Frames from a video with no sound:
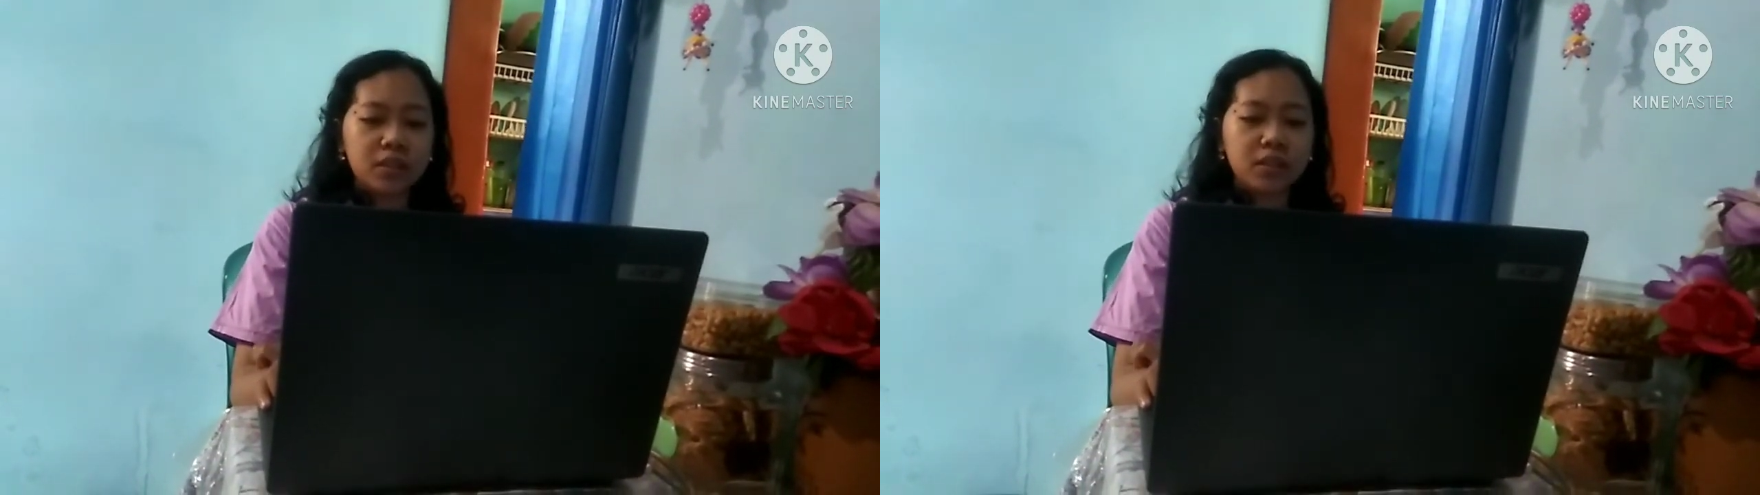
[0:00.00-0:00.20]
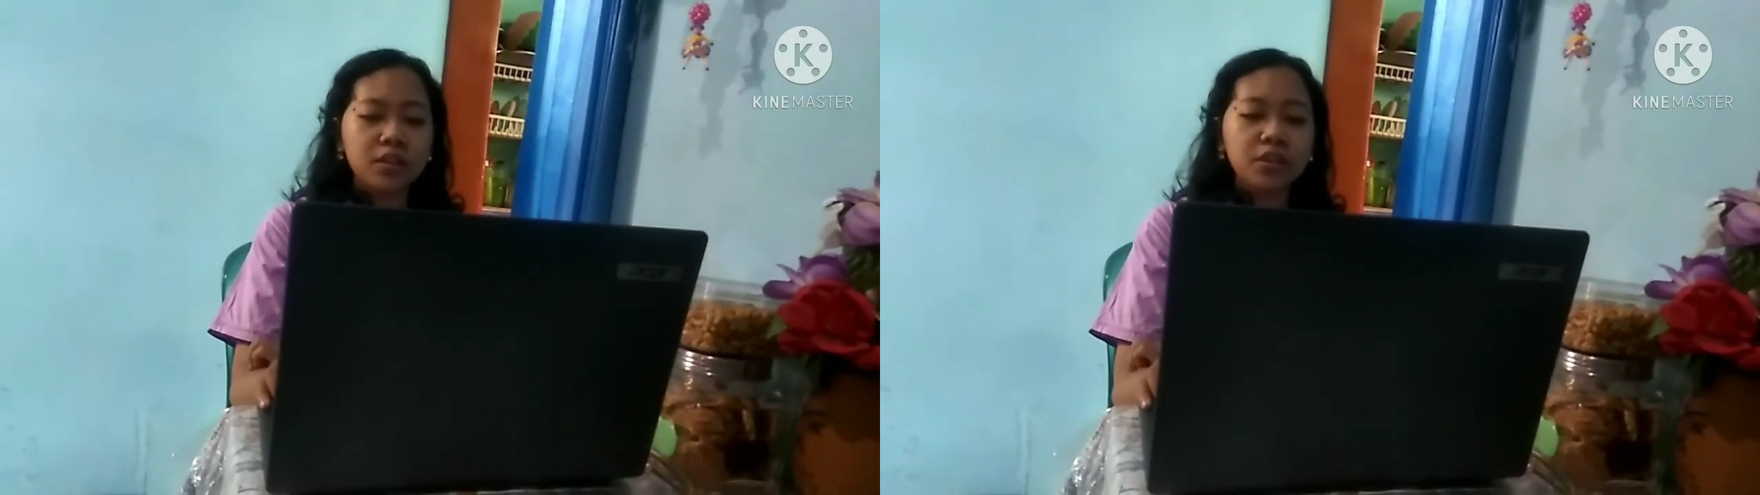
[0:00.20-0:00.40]

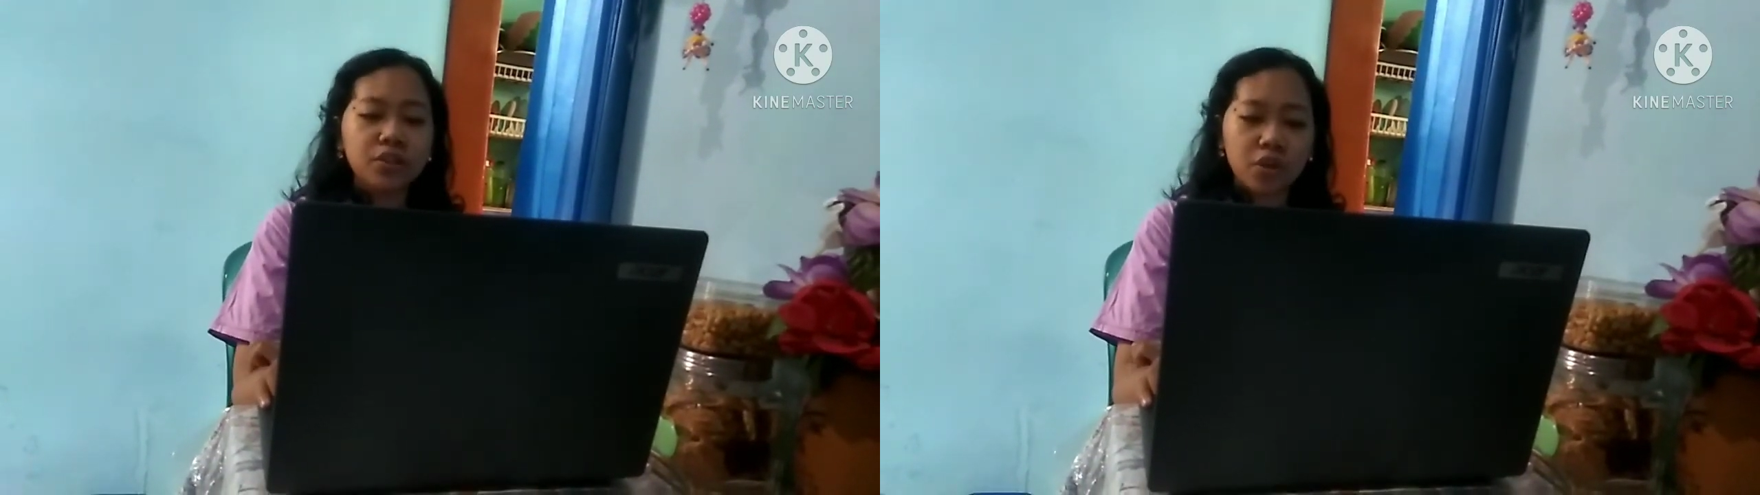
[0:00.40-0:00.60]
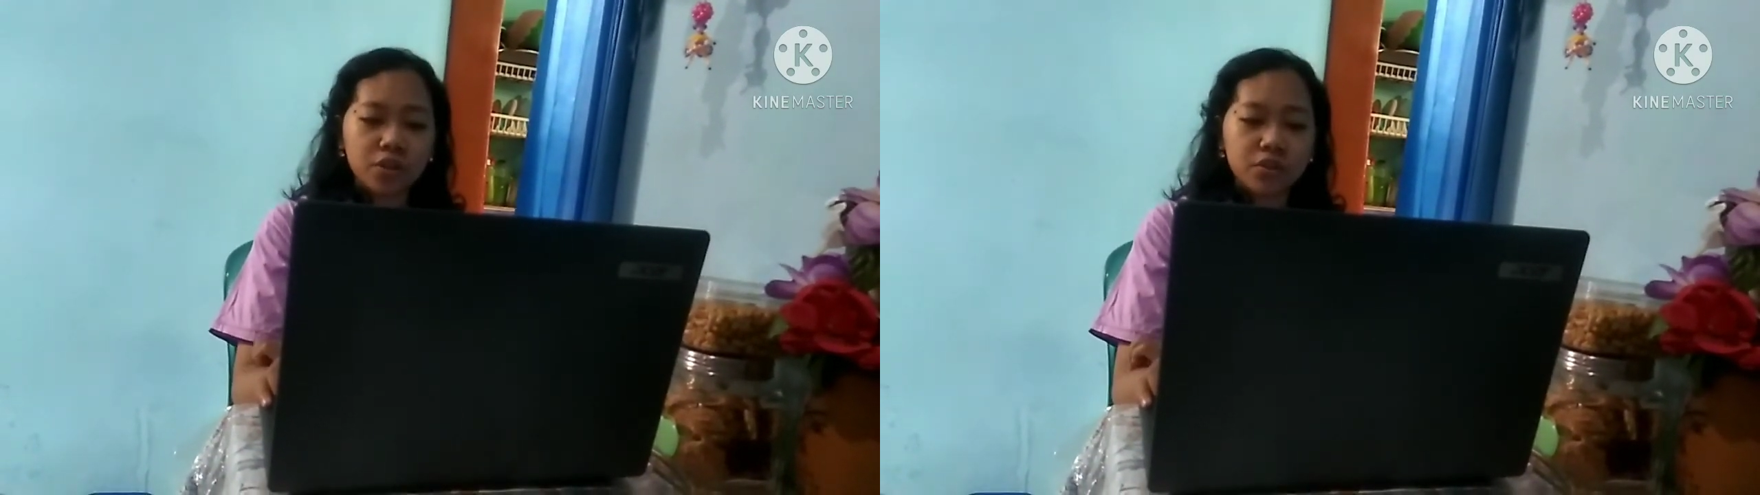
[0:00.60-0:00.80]
a
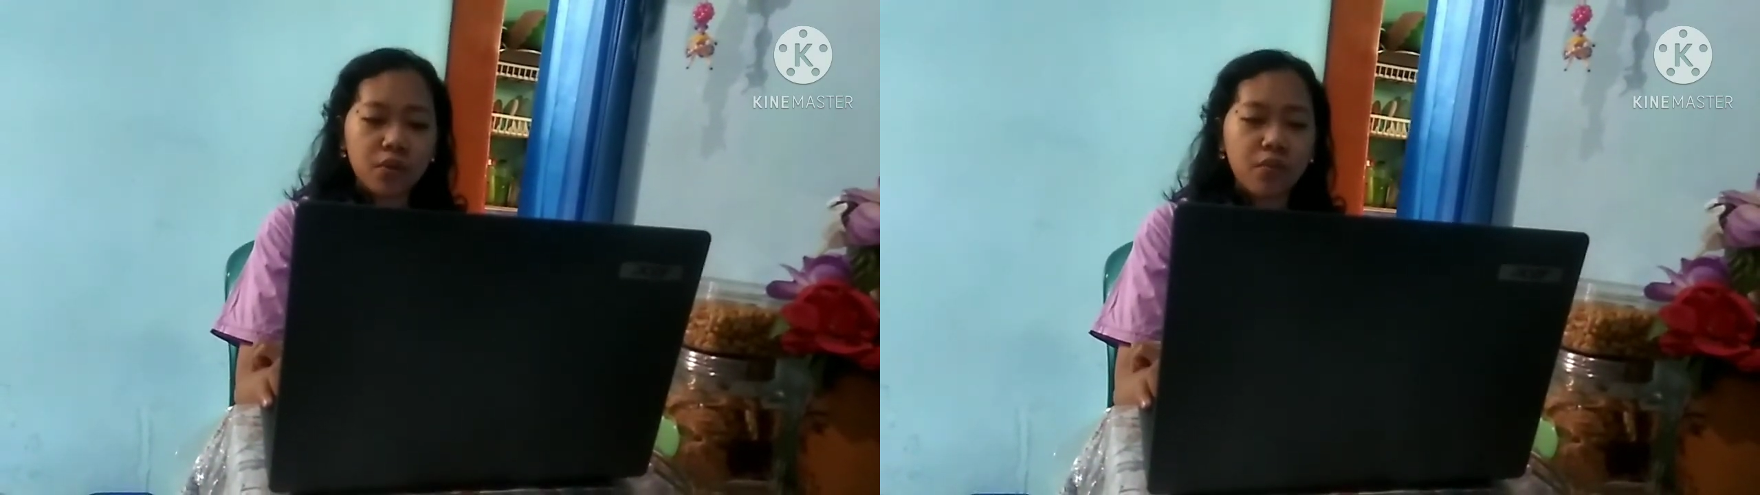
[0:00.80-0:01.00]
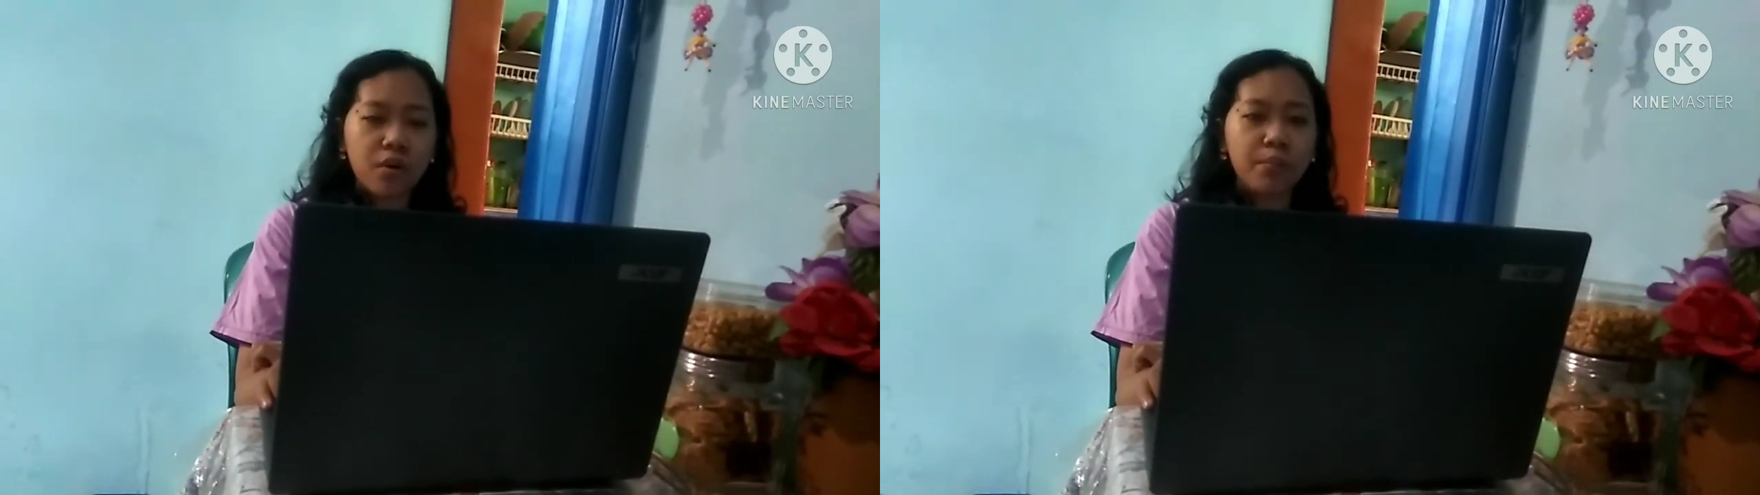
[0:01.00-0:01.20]

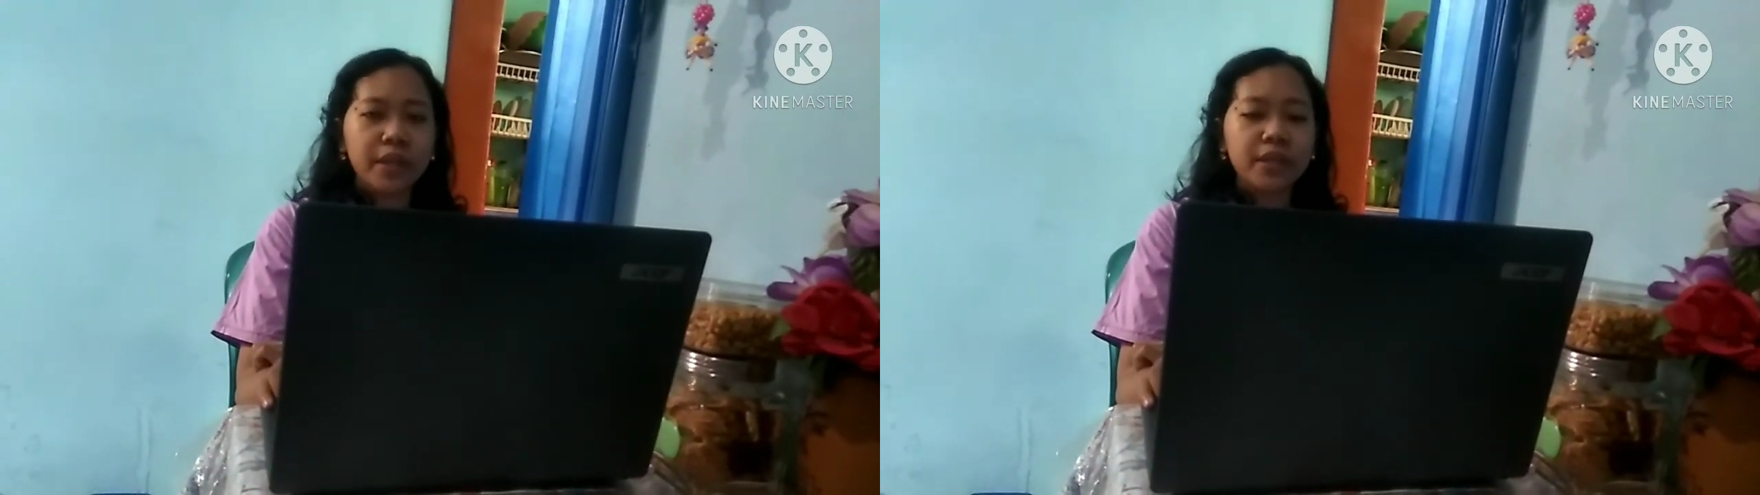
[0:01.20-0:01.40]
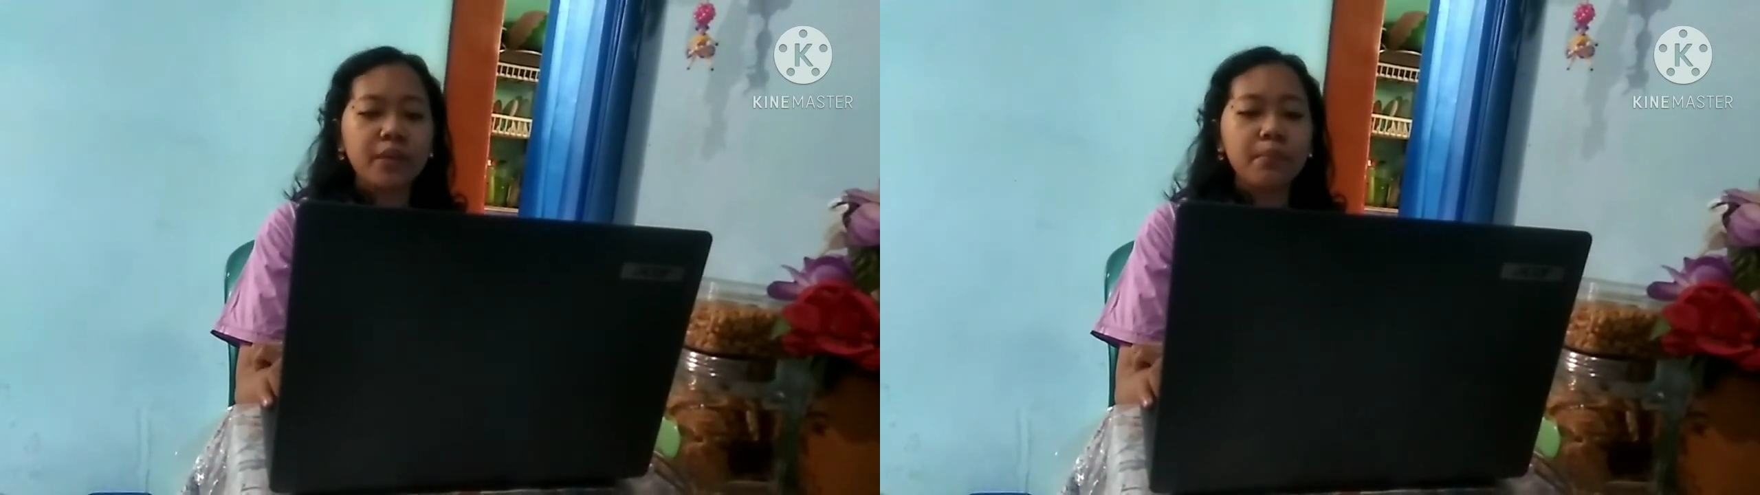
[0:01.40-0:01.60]
resource for
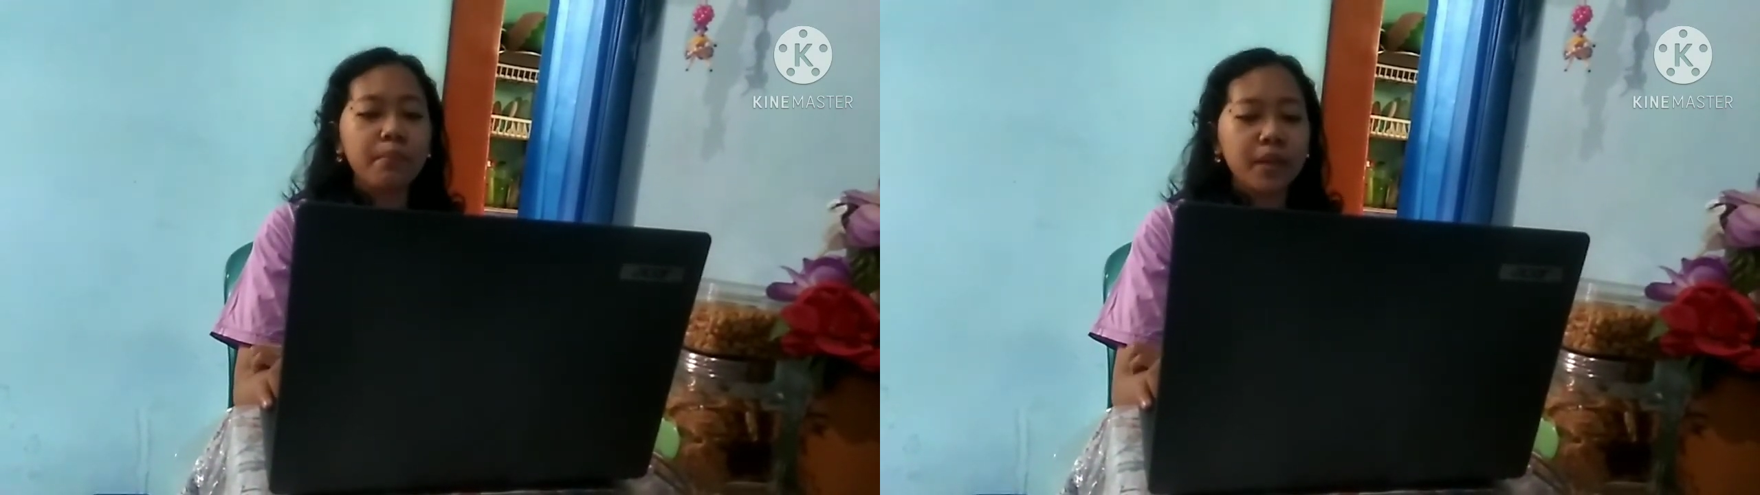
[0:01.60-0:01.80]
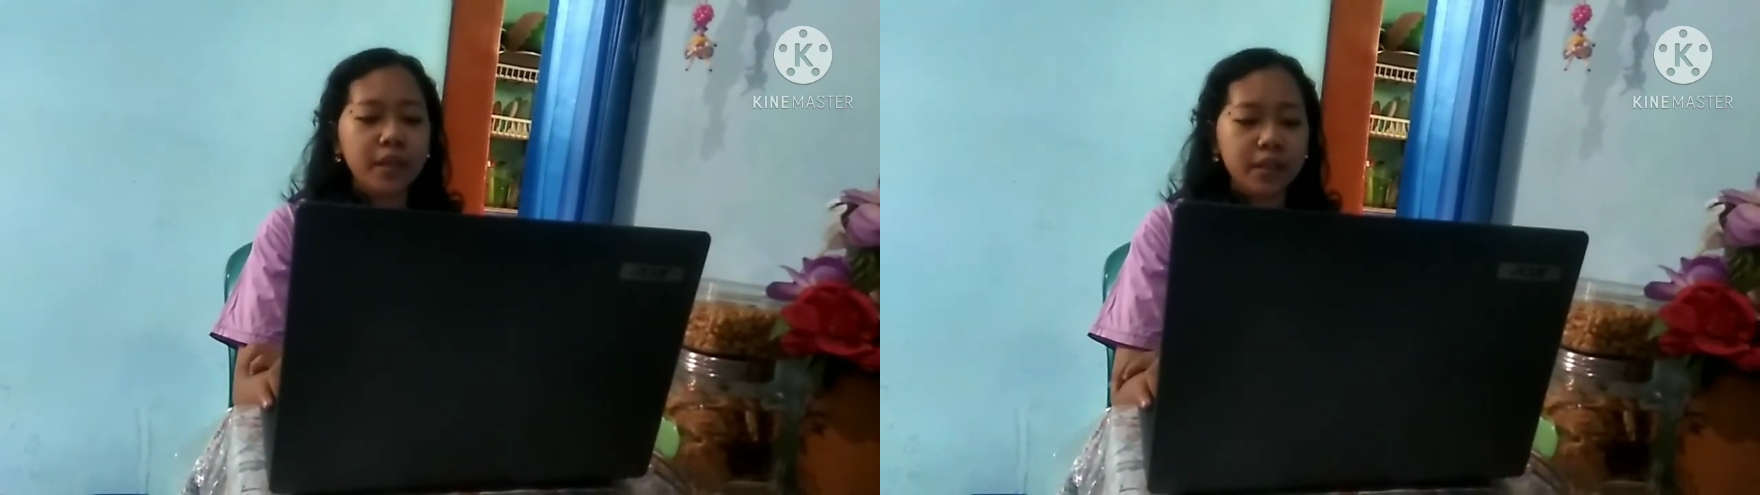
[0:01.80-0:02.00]
making
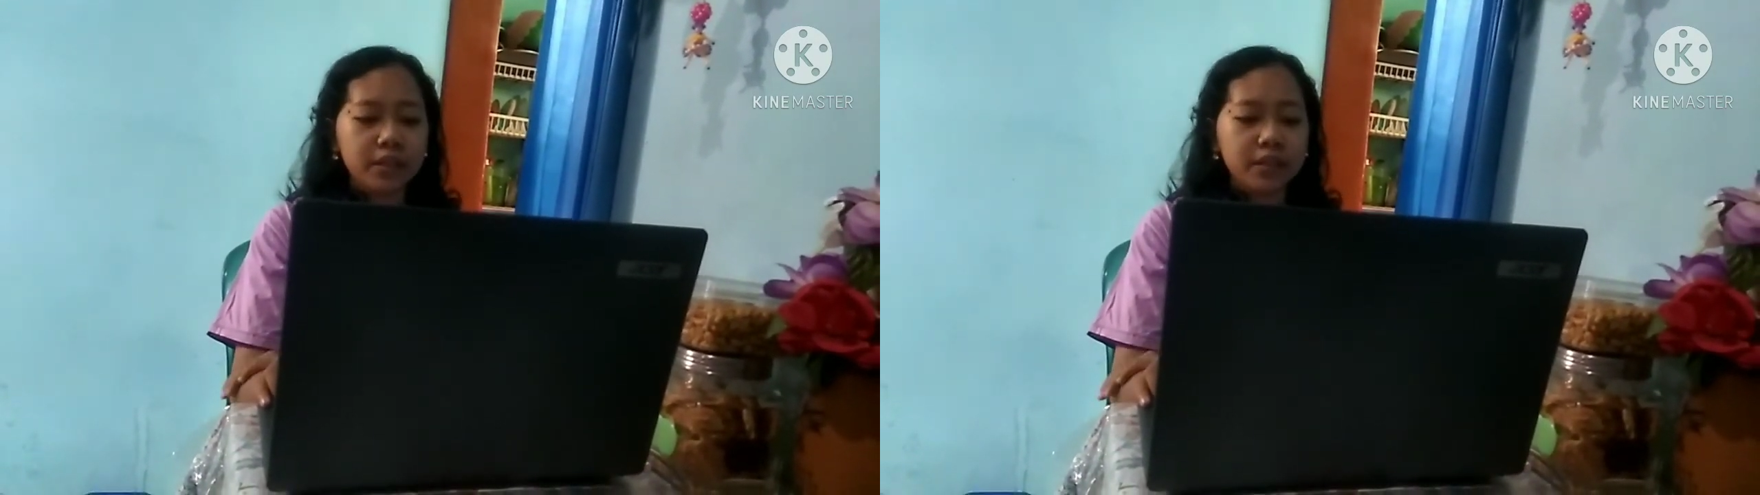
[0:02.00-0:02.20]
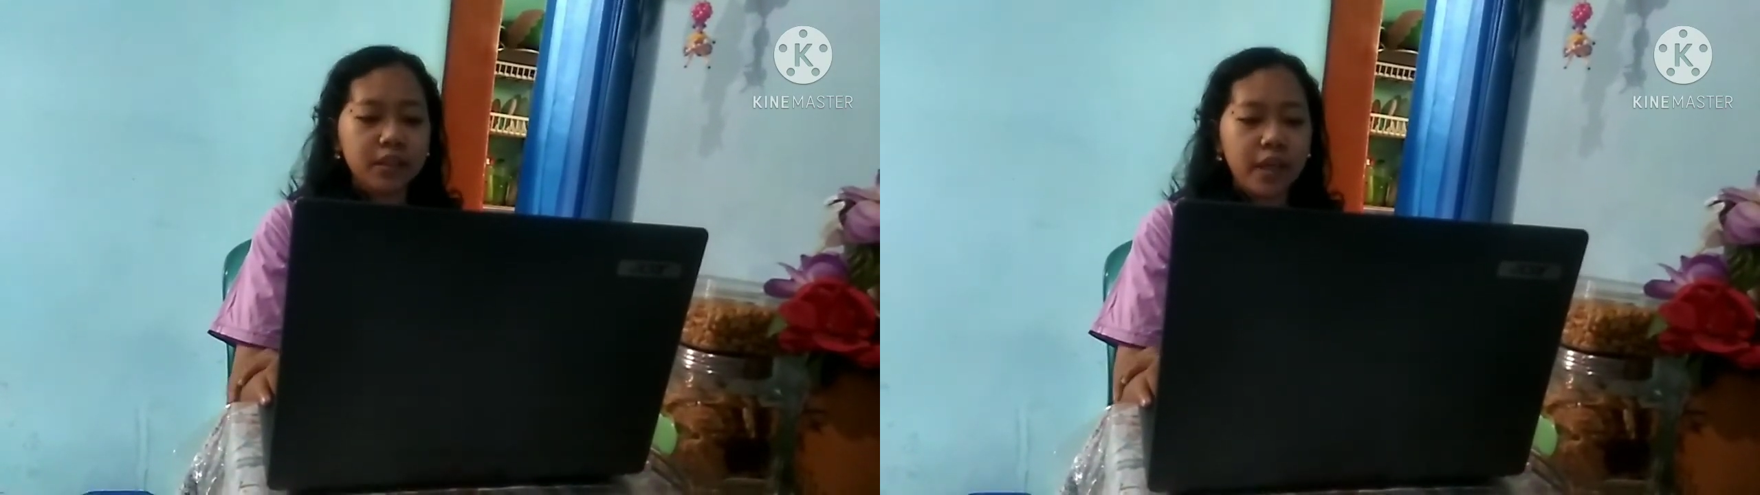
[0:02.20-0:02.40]
meaning.